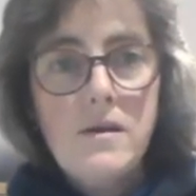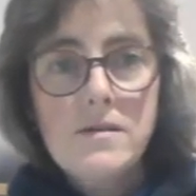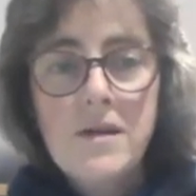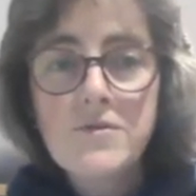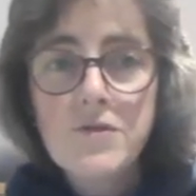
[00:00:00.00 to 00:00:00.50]

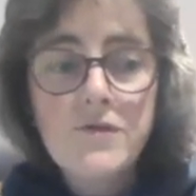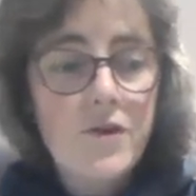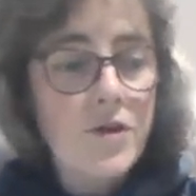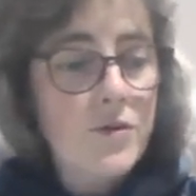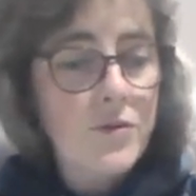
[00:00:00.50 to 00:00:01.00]
some sort of
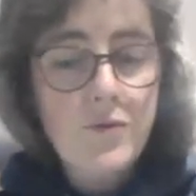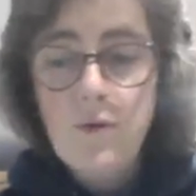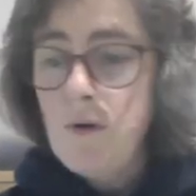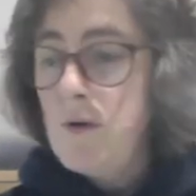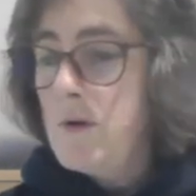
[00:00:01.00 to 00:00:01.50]
glue
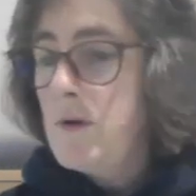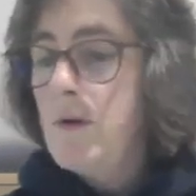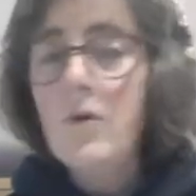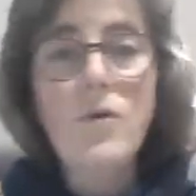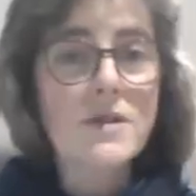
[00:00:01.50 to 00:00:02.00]

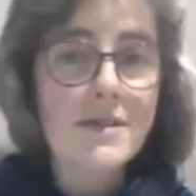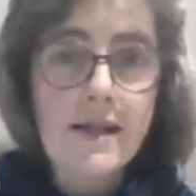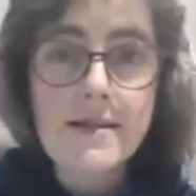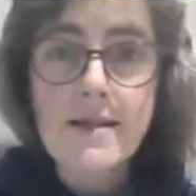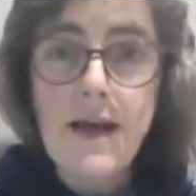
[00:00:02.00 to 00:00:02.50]
or
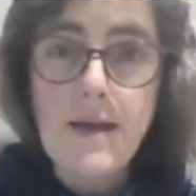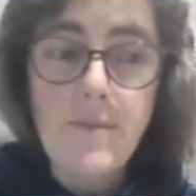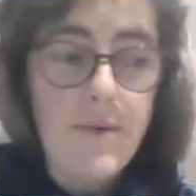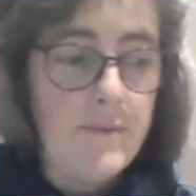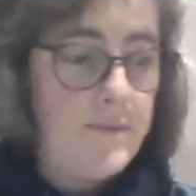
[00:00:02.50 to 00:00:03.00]
sellotape,
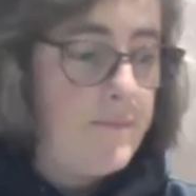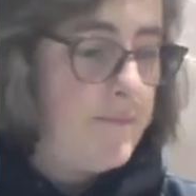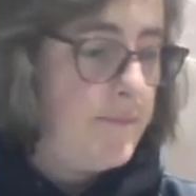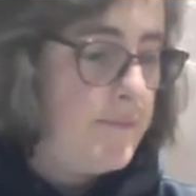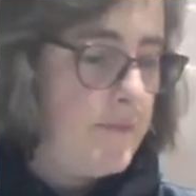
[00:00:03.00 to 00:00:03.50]

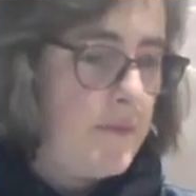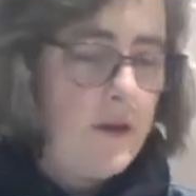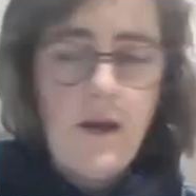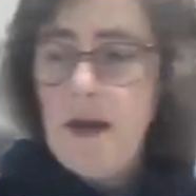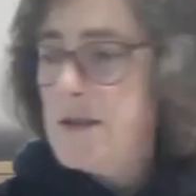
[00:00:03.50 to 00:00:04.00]

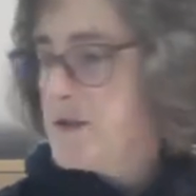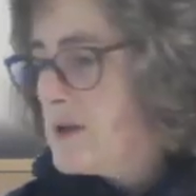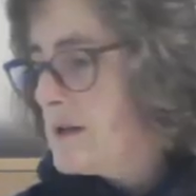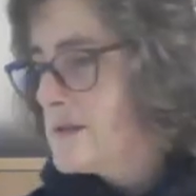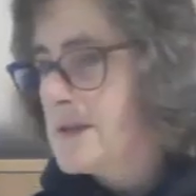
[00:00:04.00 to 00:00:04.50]
and you're
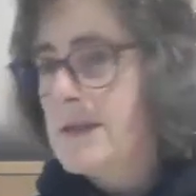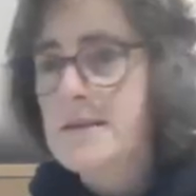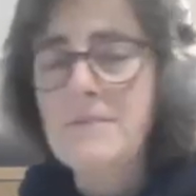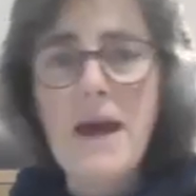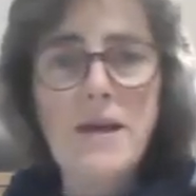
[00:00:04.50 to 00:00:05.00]
going to need
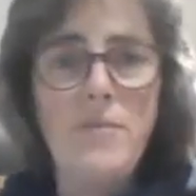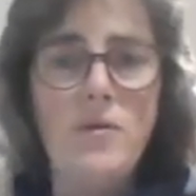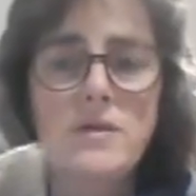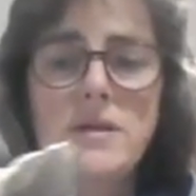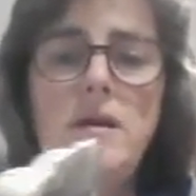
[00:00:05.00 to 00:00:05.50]
some egg
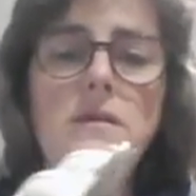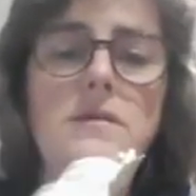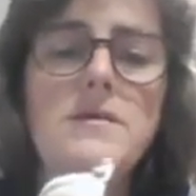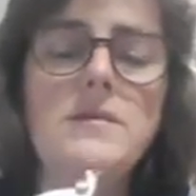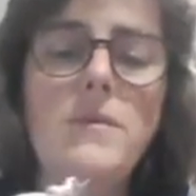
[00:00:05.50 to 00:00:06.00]
box
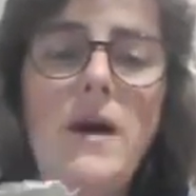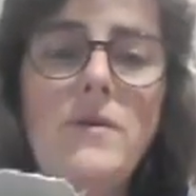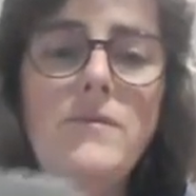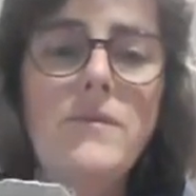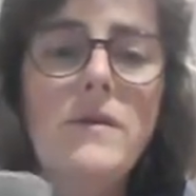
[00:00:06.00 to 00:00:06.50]
cartons as
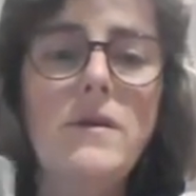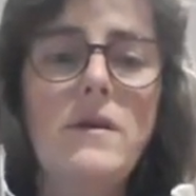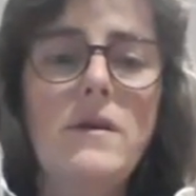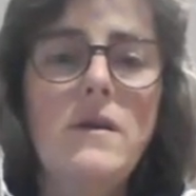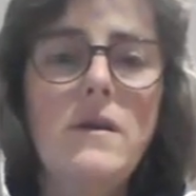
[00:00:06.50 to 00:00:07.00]
well.
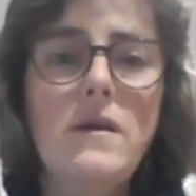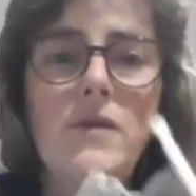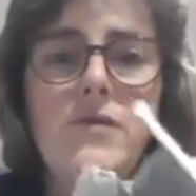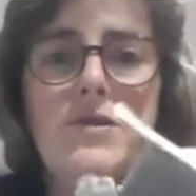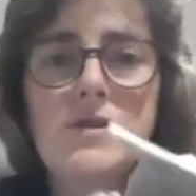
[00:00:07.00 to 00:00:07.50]

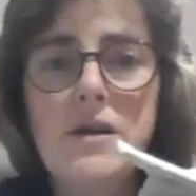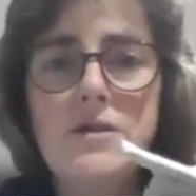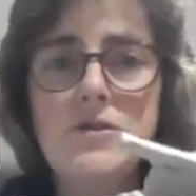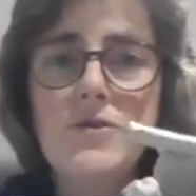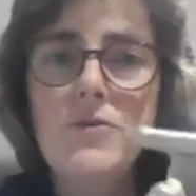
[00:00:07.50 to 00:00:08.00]
If you decide
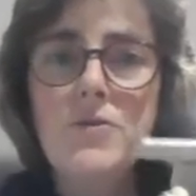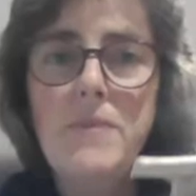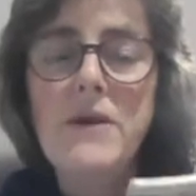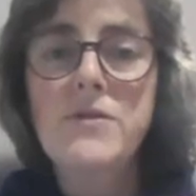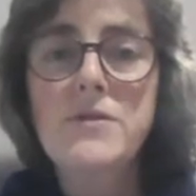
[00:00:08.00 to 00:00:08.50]
to do the
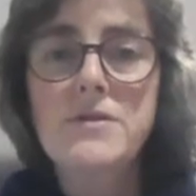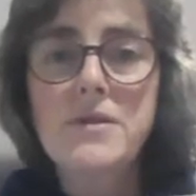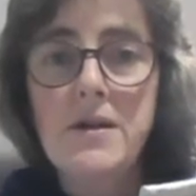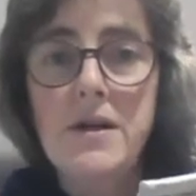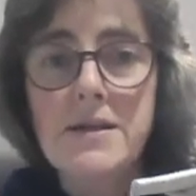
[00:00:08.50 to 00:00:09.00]
method
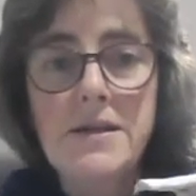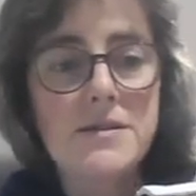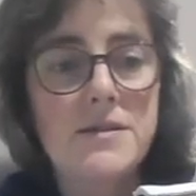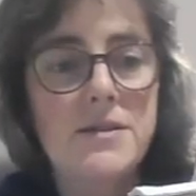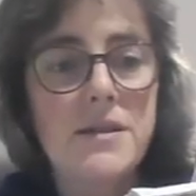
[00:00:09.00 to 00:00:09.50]
that Guiding
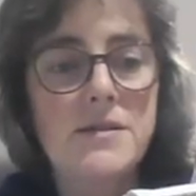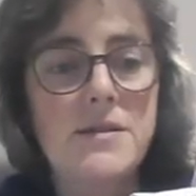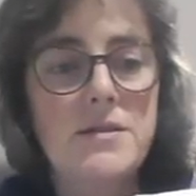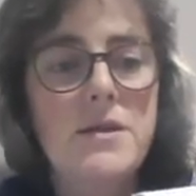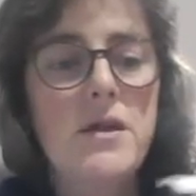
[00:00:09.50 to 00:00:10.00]
has
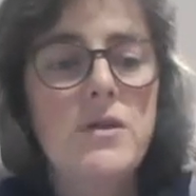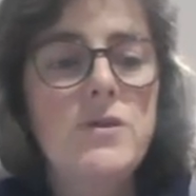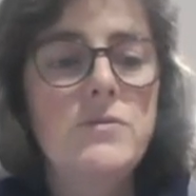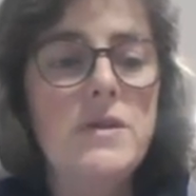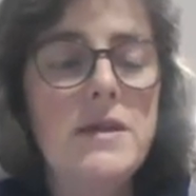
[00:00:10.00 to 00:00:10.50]
suggested,
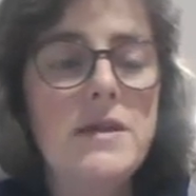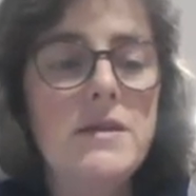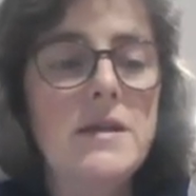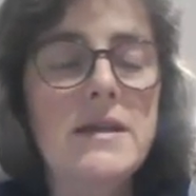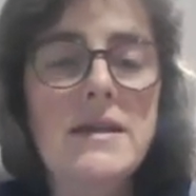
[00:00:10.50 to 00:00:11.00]
you'll
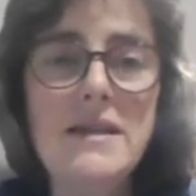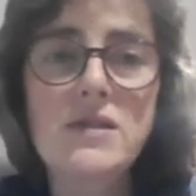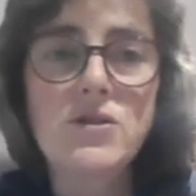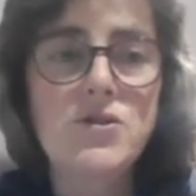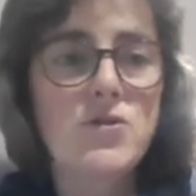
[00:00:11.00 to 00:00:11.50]
need at
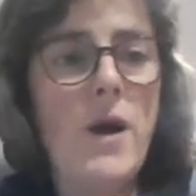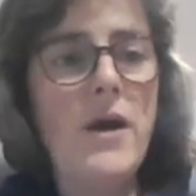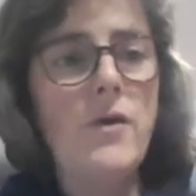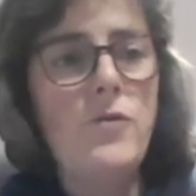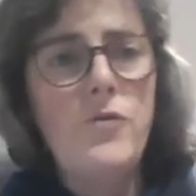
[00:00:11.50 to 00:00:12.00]
least
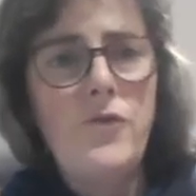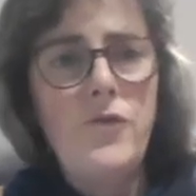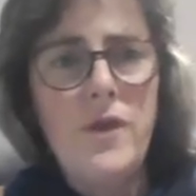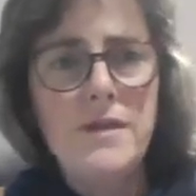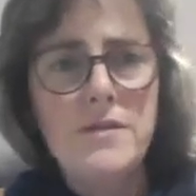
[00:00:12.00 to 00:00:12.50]
12
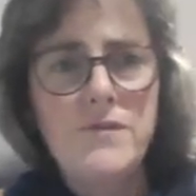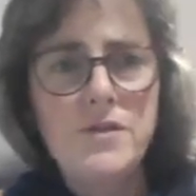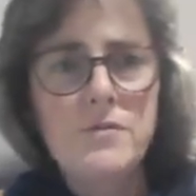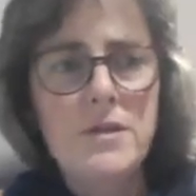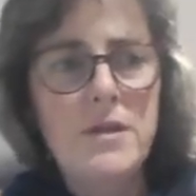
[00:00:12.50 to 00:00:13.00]

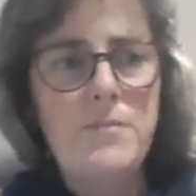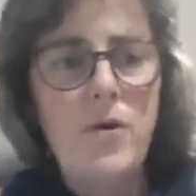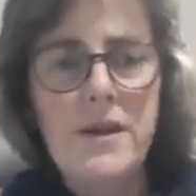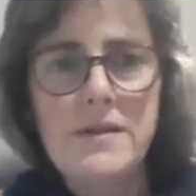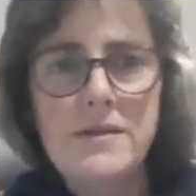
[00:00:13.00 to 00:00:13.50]
individual little
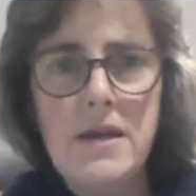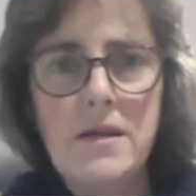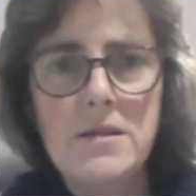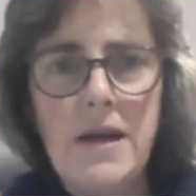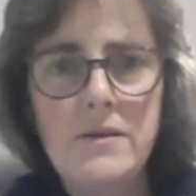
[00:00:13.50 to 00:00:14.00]
pockets
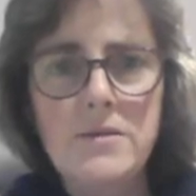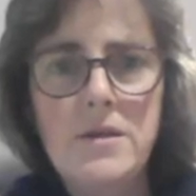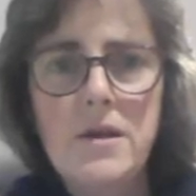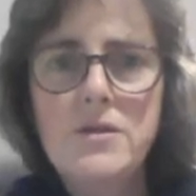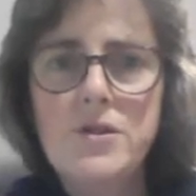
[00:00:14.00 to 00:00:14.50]
cut out
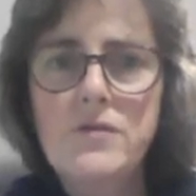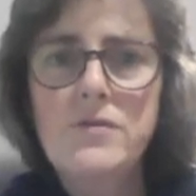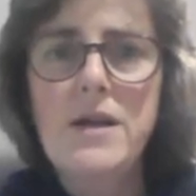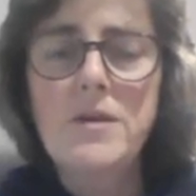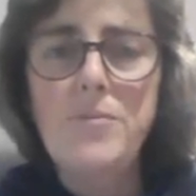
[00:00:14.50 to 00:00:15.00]
to
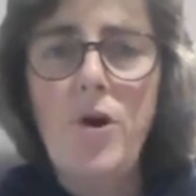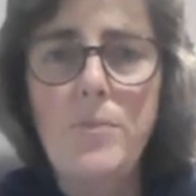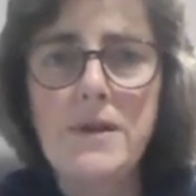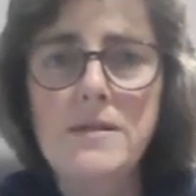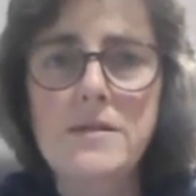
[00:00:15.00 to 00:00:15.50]
create the
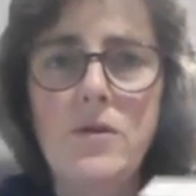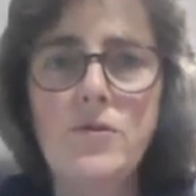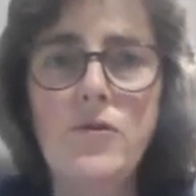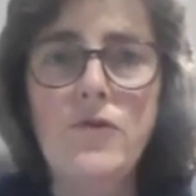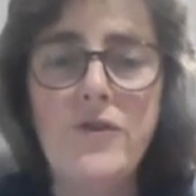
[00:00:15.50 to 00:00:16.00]
poppies on
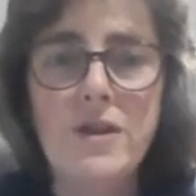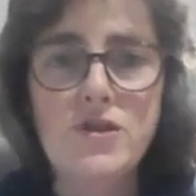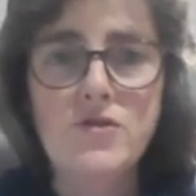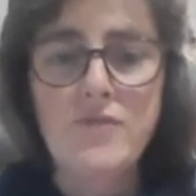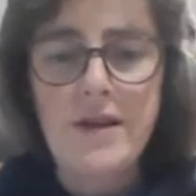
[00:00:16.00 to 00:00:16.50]
your
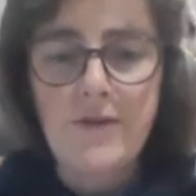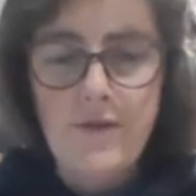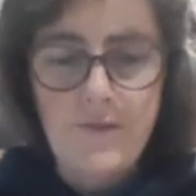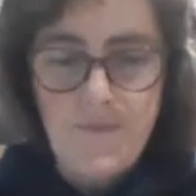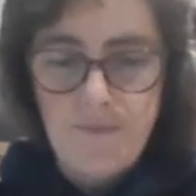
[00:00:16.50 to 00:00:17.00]
finished wreath.